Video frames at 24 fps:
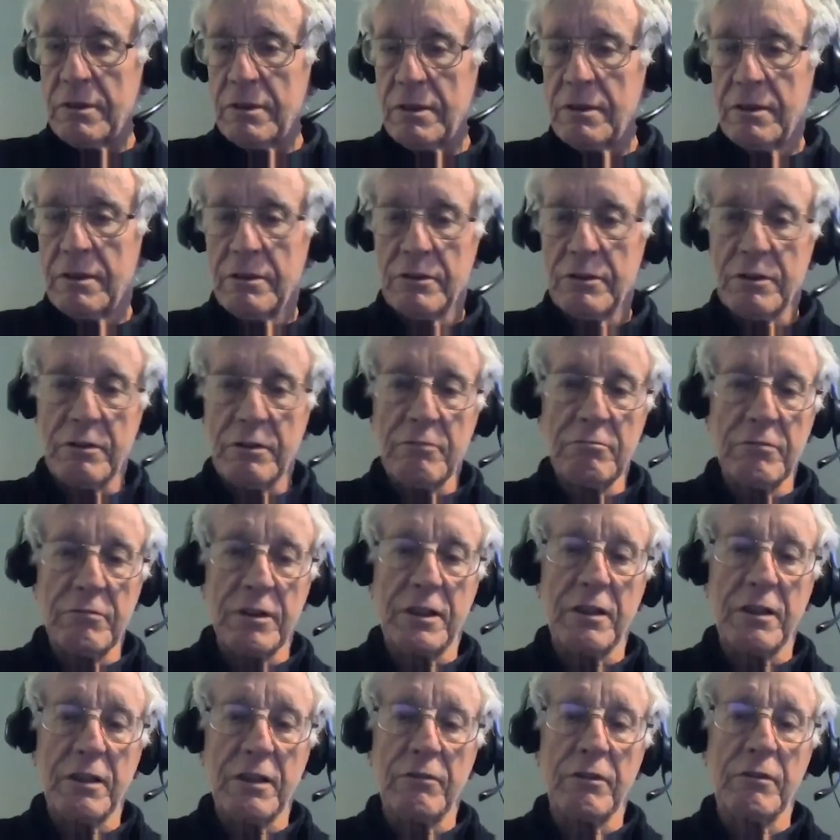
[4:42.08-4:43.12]
you're
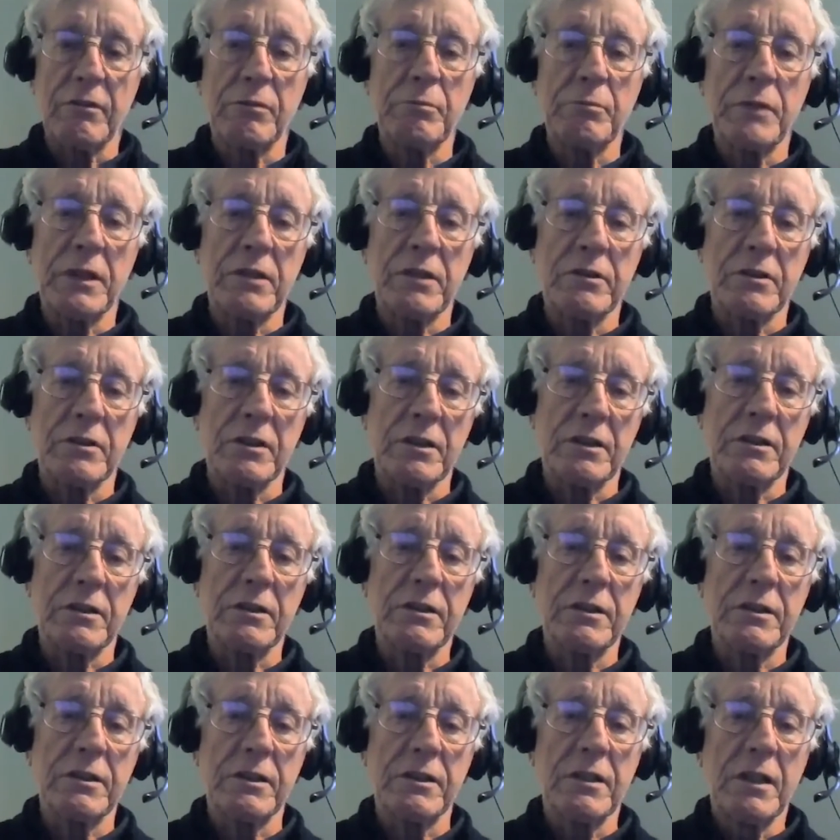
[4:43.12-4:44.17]
recovering from
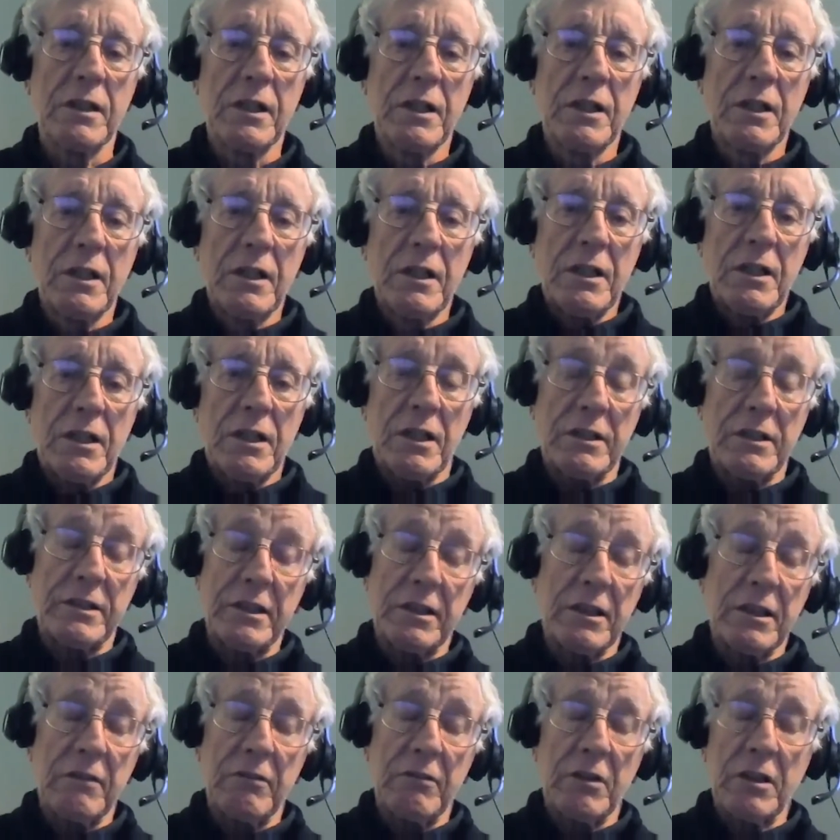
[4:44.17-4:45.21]
meningitis. I said,
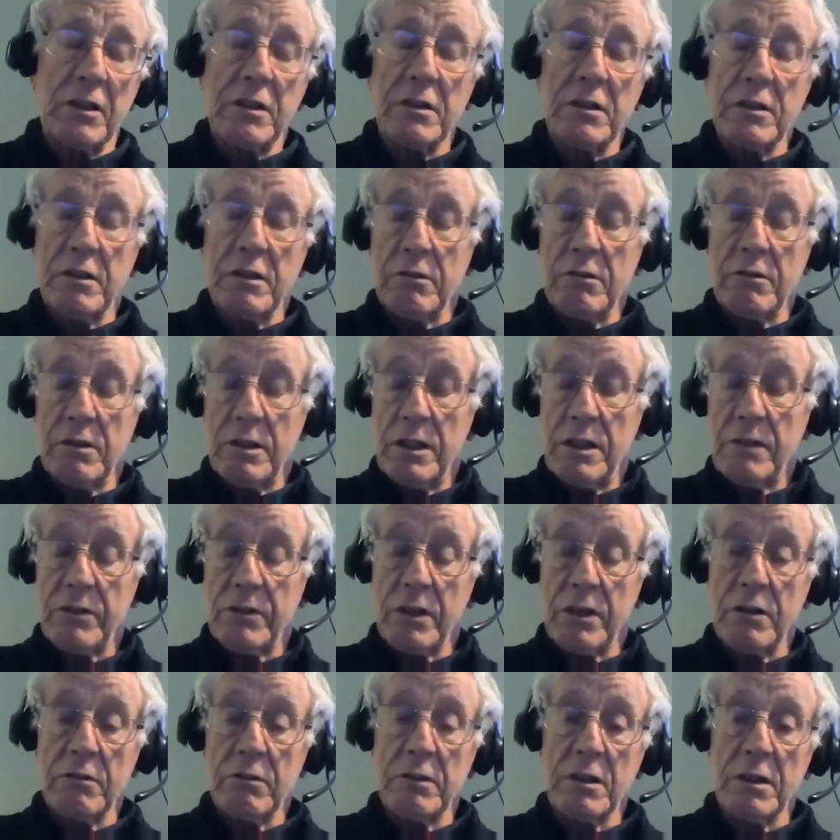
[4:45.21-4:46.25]
David, I can't go on. I have to
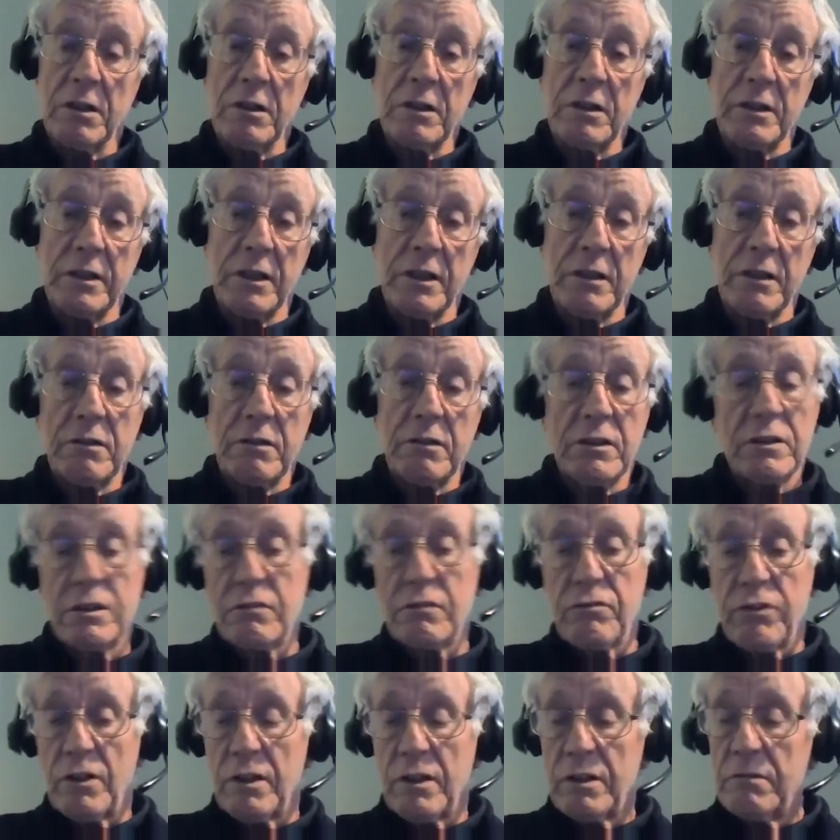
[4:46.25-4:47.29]
go in and lie down. He said,
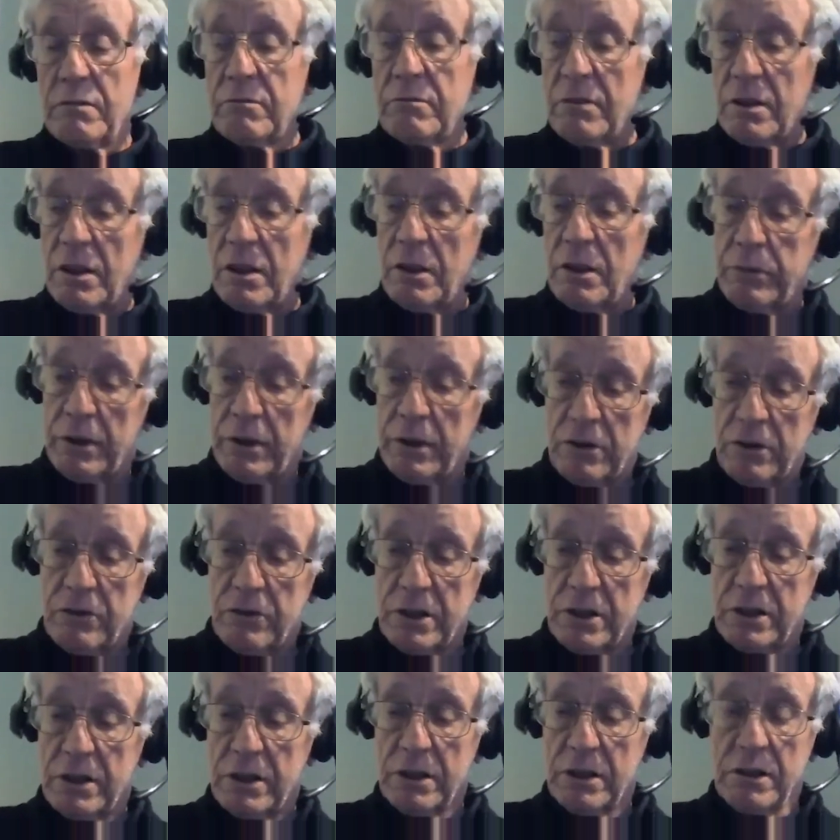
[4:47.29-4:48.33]
fine, I'll bring the
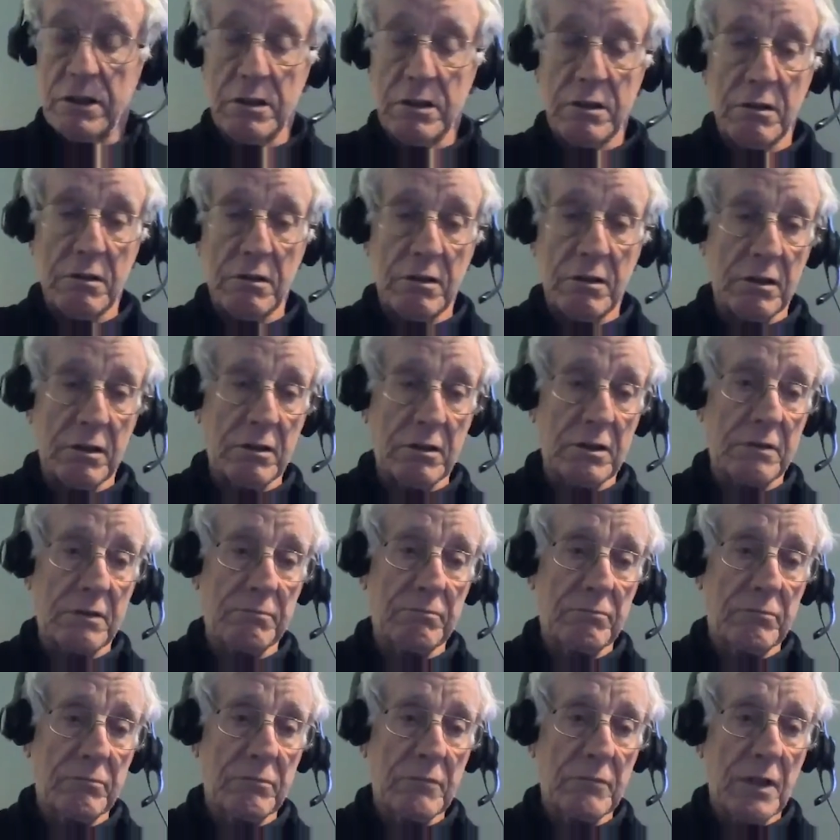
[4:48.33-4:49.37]
chess set in and things.
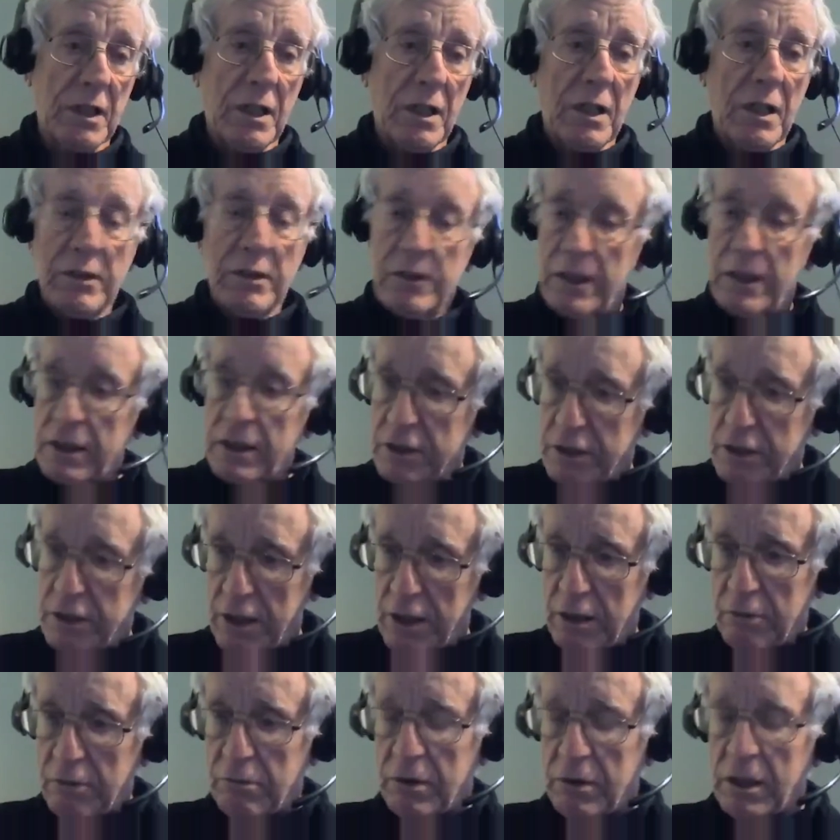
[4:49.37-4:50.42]
The next
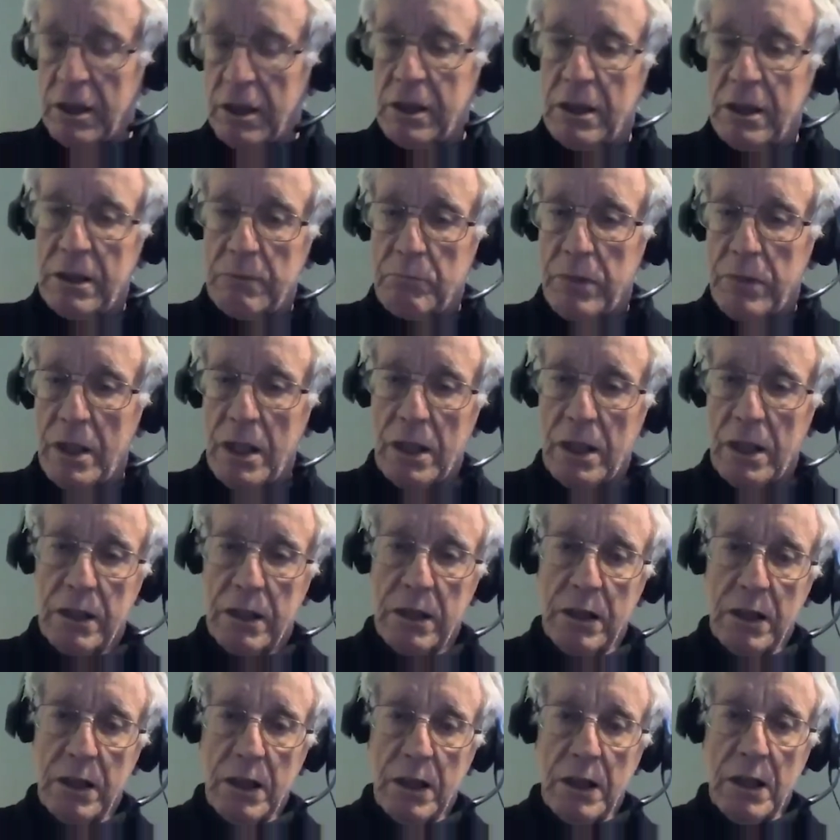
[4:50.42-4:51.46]
day when he came
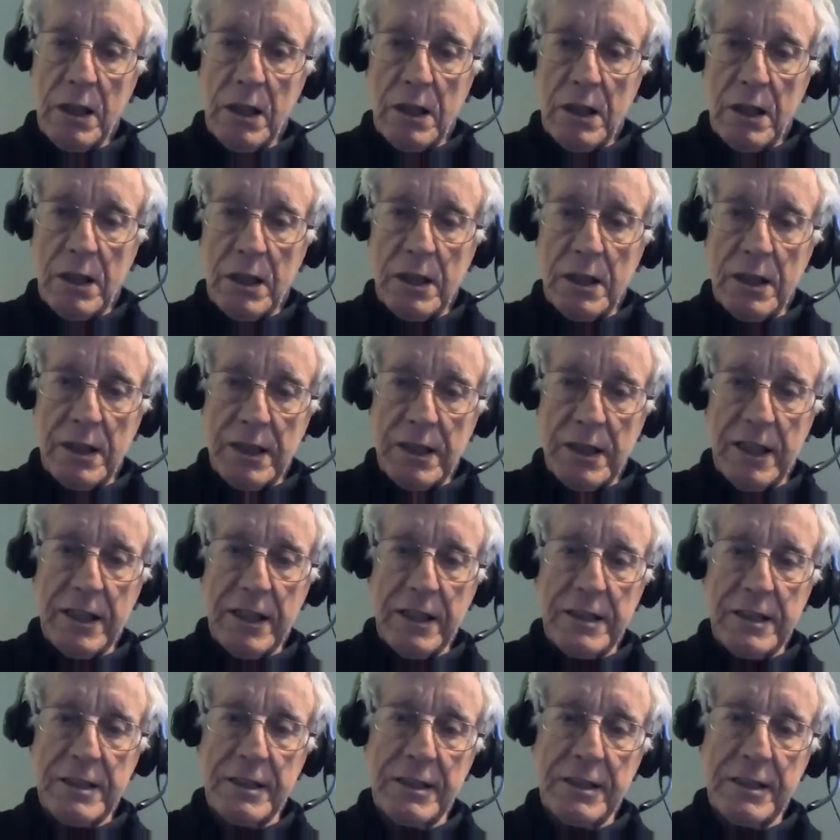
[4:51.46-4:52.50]
back, he
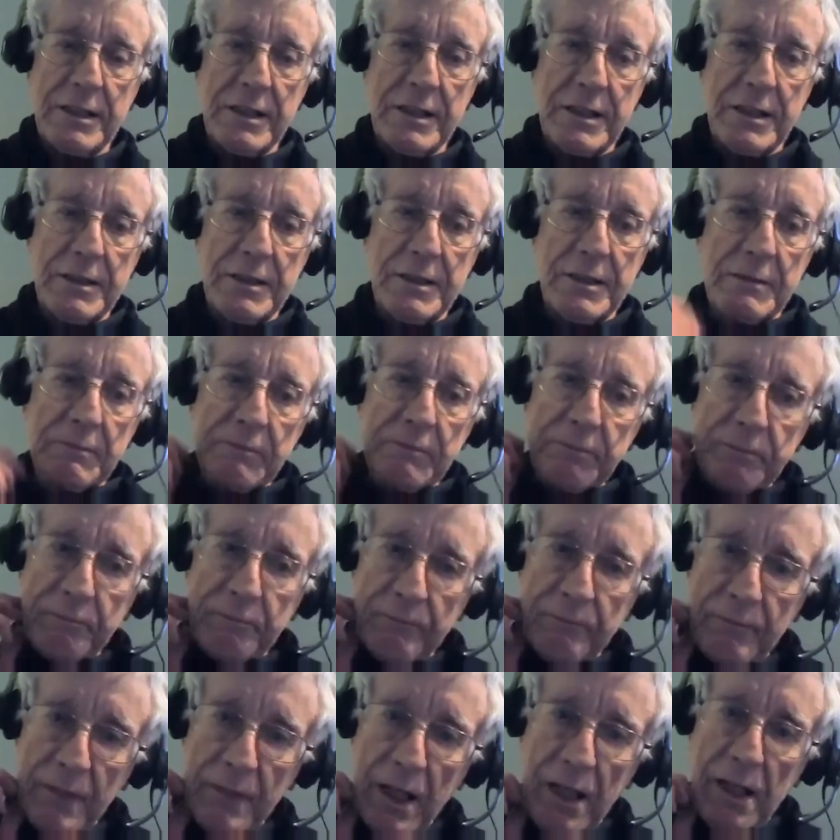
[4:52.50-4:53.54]
said,
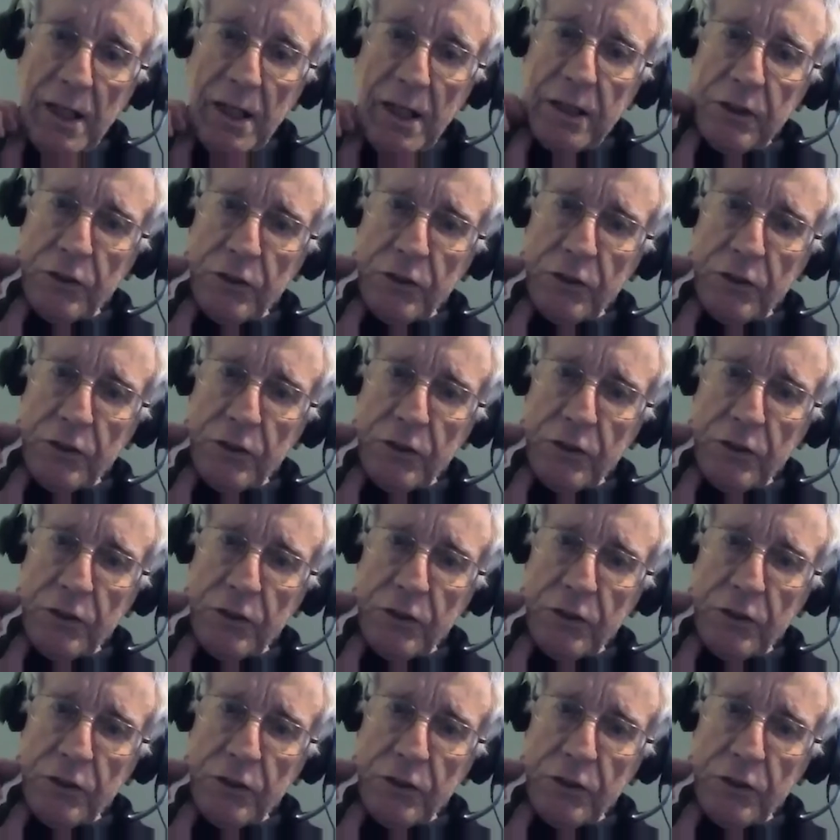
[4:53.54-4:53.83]
you